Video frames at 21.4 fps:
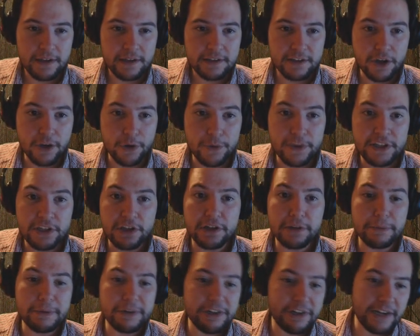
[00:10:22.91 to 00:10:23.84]
So it's
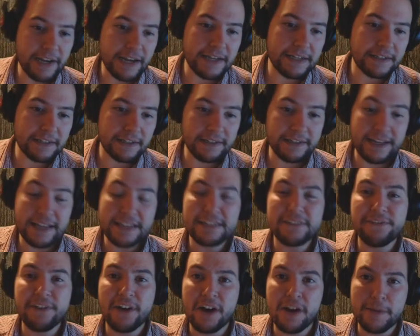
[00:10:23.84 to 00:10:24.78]
going to create lesser
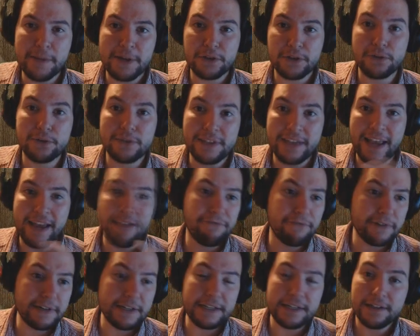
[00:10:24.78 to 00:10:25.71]
Fire Elementals
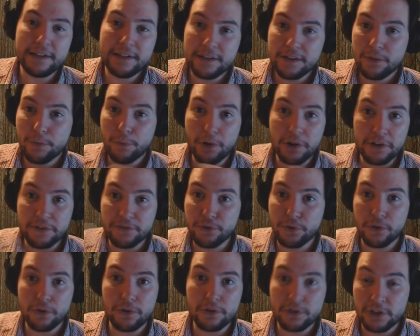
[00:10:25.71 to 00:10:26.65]
every one of
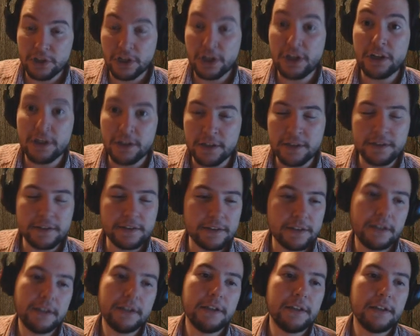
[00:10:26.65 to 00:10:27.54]
your turns.